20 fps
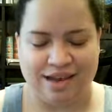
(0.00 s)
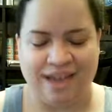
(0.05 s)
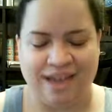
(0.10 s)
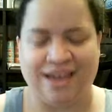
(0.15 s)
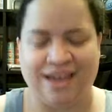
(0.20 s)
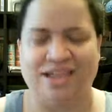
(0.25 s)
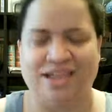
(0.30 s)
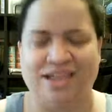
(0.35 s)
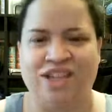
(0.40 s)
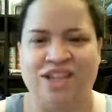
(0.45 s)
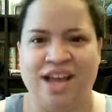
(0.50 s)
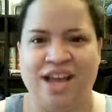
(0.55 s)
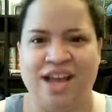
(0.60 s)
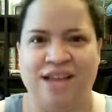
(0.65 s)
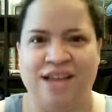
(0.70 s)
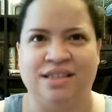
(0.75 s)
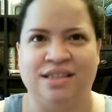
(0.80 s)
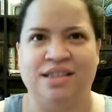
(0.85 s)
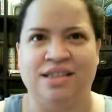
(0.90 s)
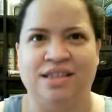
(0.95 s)
I got a
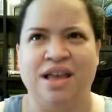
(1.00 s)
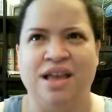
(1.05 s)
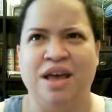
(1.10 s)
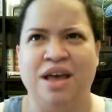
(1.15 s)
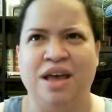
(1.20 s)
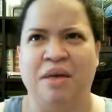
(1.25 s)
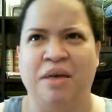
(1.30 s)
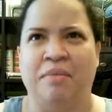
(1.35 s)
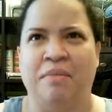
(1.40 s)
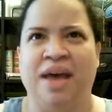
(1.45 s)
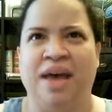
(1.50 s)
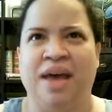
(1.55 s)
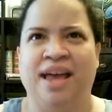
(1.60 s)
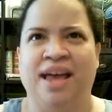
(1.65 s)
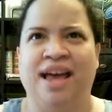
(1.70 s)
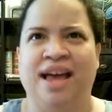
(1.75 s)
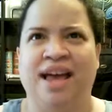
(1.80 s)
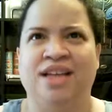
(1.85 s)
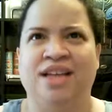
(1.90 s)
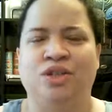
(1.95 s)
chance.
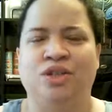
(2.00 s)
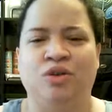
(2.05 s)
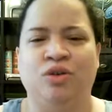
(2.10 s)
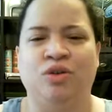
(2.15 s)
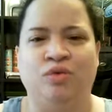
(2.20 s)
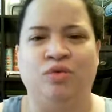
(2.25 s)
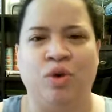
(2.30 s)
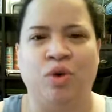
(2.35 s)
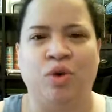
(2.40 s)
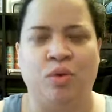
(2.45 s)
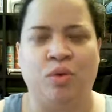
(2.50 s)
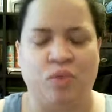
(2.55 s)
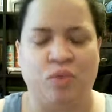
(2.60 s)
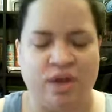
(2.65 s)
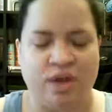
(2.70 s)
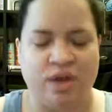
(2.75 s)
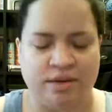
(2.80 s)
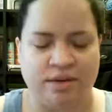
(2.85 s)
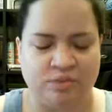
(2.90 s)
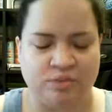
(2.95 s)
Maya Angelou wrote
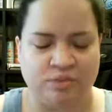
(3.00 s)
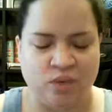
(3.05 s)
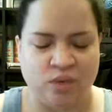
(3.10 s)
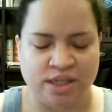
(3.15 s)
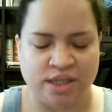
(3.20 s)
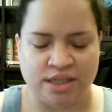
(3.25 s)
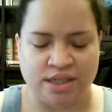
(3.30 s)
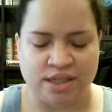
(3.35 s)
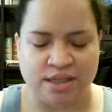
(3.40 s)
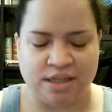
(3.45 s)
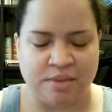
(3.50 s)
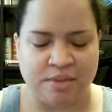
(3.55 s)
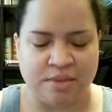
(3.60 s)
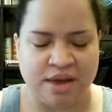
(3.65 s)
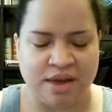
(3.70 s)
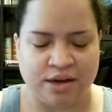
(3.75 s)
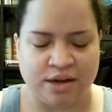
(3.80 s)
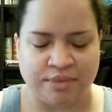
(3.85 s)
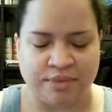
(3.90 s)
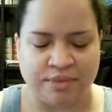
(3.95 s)
once
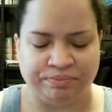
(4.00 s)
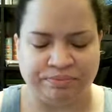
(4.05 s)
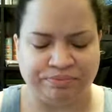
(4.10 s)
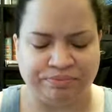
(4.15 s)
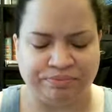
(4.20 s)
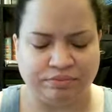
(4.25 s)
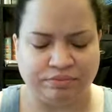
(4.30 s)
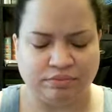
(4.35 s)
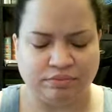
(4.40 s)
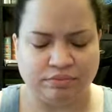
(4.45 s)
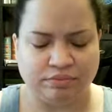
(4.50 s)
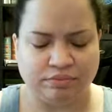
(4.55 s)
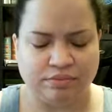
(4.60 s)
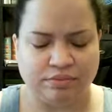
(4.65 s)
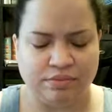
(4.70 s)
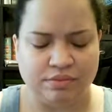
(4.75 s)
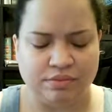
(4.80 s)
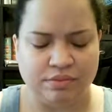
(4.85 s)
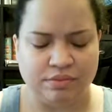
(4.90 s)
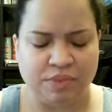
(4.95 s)
about
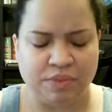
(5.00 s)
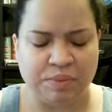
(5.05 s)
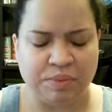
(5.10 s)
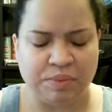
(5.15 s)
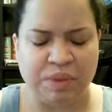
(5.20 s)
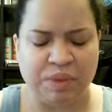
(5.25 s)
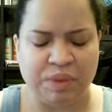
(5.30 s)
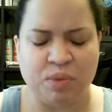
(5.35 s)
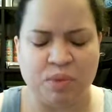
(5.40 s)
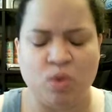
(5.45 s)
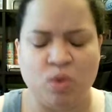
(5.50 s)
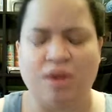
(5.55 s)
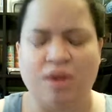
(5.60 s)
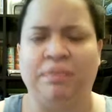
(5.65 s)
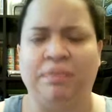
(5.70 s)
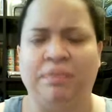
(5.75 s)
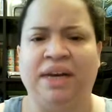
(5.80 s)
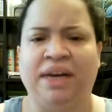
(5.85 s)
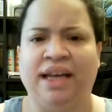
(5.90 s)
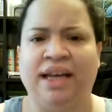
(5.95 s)
people who
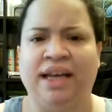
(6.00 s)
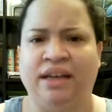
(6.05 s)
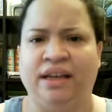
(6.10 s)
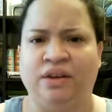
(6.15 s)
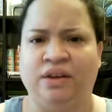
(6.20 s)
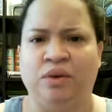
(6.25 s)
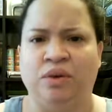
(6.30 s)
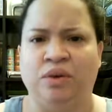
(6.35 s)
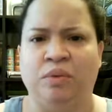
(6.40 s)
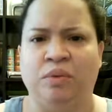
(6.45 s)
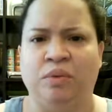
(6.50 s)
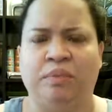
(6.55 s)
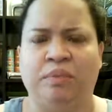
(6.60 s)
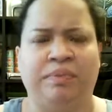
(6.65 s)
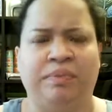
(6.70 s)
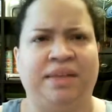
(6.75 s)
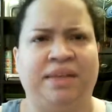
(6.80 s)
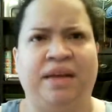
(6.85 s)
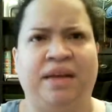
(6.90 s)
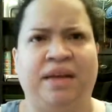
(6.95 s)
complain. You know,
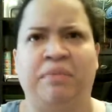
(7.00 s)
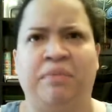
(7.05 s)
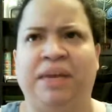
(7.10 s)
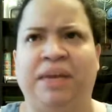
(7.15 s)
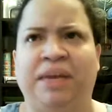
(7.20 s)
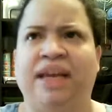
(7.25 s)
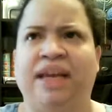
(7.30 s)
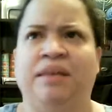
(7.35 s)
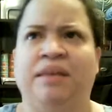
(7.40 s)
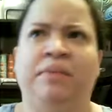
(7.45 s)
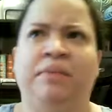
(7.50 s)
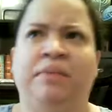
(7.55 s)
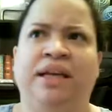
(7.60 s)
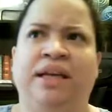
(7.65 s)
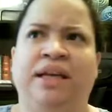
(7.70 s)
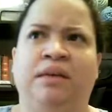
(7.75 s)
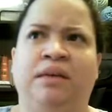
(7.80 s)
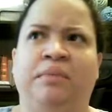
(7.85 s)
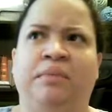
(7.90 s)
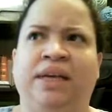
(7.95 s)
they complain.
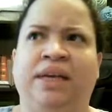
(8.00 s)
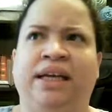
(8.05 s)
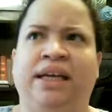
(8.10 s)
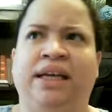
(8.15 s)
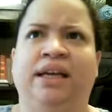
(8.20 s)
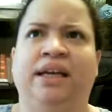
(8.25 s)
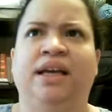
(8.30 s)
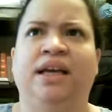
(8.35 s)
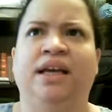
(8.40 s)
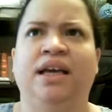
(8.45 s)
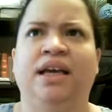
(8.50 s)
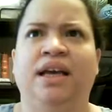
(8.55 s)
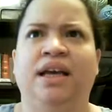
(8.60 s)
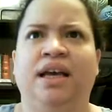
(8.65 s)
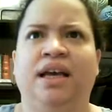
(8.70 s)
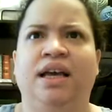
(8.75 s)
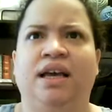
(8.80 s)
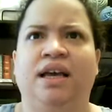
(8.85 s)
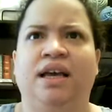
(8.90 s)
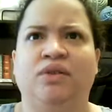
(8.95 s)

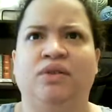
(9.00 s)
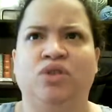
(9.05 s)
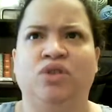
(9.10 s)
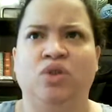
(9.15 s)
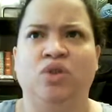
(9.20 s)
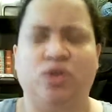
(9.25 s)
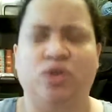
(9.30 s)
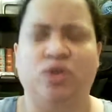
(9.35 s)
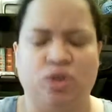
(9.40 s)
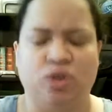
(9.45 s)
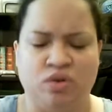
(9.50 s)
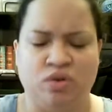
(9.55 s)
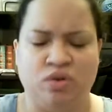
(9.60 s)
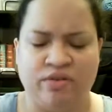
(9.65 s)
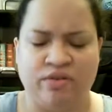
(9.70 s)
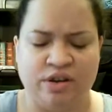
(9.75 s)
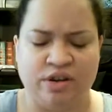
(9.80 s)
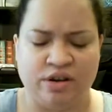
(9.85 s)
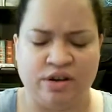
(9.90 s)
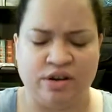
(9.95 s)
It was a short
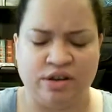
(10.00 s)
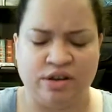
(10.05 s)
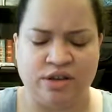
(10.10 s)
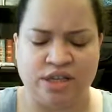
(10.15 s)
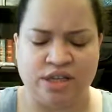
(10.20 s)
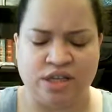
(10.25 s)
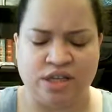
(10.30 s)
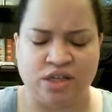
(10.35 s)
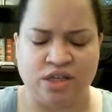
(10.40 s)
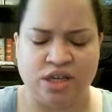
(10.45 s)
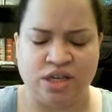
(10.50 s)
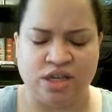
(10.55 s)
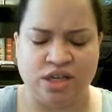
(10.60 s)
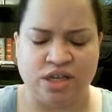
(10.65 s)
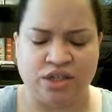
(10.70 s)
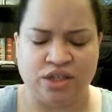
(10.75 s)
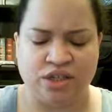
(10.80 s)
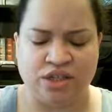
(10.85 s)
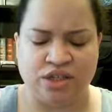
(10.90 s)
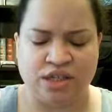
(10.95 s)
story of hers, and
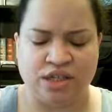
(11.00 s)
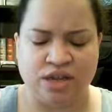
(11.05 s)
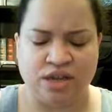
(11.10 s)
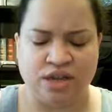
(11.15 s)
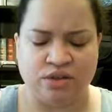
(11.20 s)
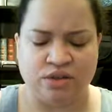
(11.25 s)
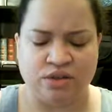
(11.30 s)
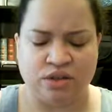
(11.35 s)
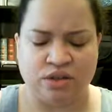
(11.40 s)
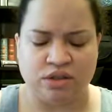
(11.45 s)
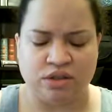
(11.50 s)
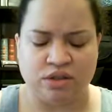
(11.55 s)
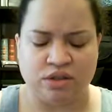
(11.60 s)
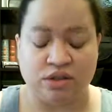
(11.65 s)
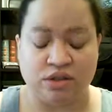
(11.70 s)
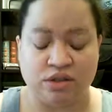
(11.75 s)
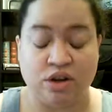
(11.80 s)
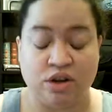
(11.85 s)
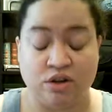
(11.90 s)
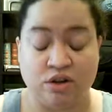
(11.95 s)
she tells,
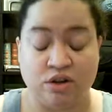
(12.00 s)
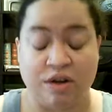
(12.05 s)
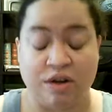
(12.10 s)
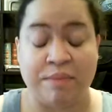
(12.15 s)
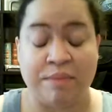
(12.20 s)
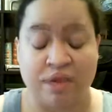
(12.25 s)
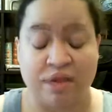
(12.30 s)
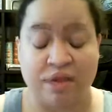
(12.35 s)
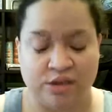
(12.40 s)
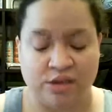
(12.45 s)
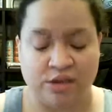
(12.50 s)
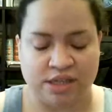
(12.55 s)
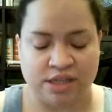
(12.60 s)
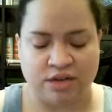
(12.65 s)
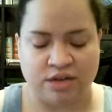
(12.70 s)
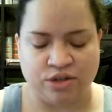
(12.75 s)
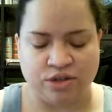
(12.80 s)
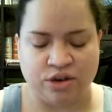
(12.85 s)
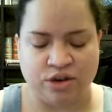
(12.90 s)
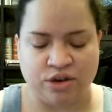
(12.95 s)
her grandmother
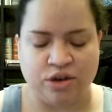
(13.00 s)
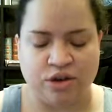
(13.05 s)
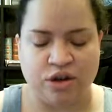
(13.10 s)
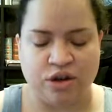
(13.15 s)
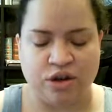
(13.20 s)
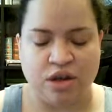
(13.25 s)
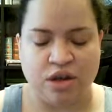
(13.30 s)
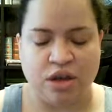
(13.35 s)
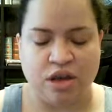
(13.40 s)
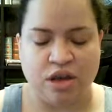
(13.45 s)
tells her,